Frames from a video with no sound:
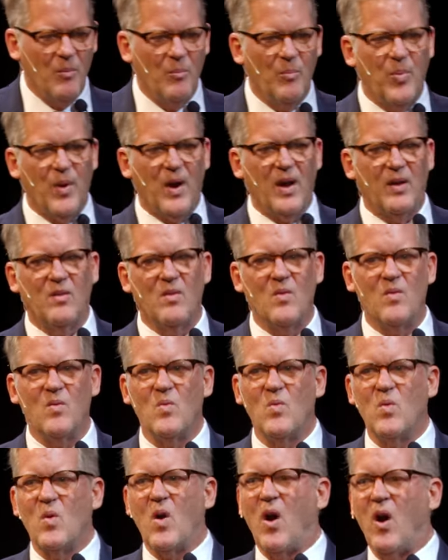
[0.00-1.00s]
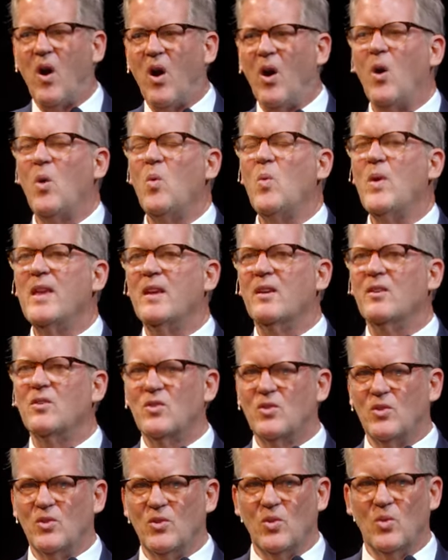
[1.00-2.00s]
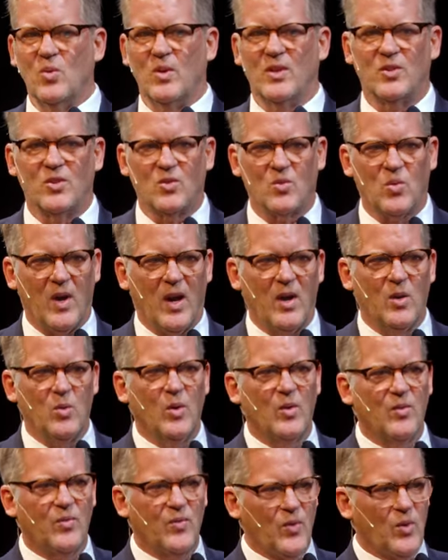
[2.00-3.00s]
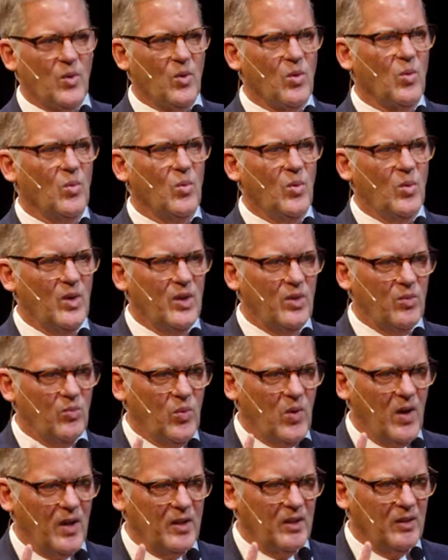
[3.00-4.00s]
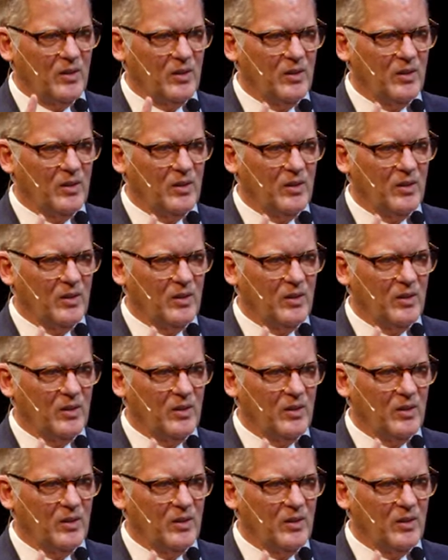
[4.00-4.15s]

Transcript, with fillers: But all we can do is try to infer with what